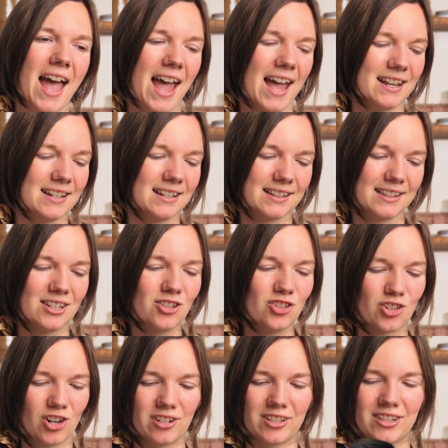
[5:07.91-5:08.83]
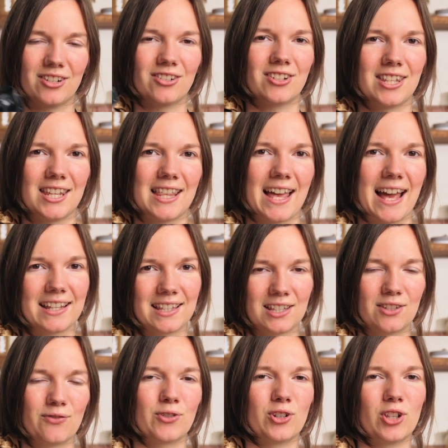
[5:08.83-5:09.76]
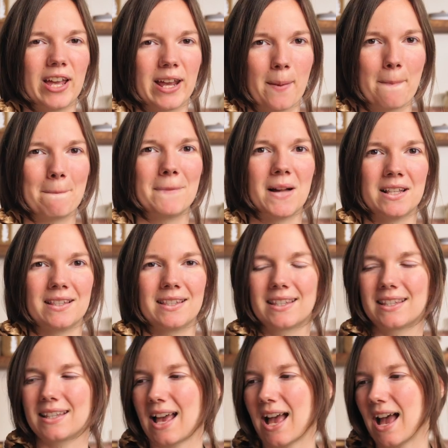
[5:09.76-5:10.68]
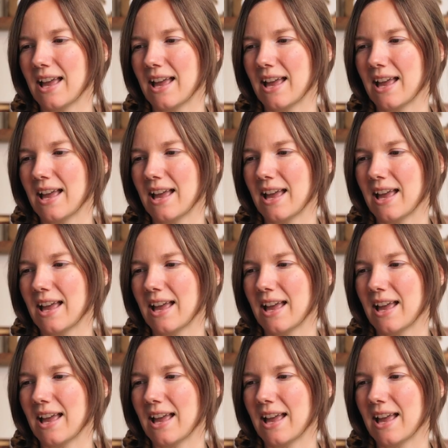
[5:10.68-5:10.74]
And this jar seriously lasts for like months.